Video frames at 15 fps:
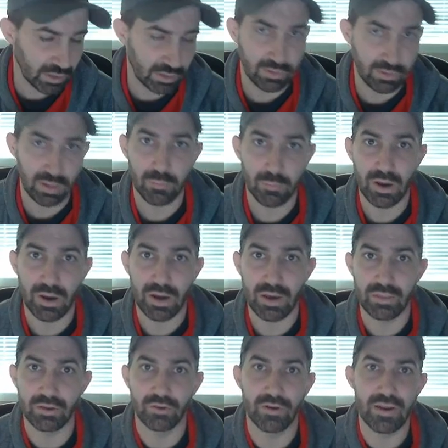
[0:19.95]
developed
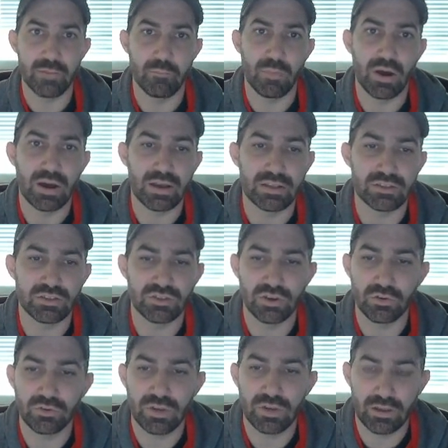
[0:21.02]
by the great minds
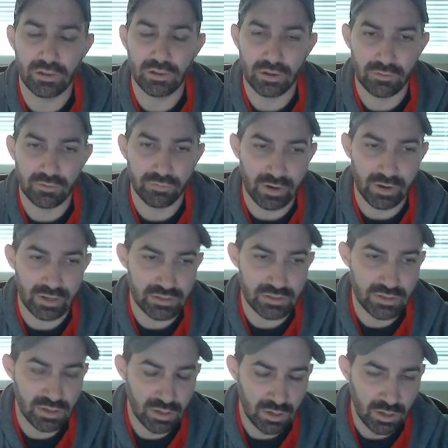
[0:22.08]
Joe Taylor and
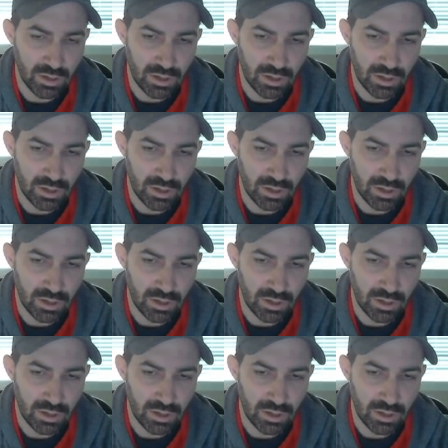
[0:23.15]
friends,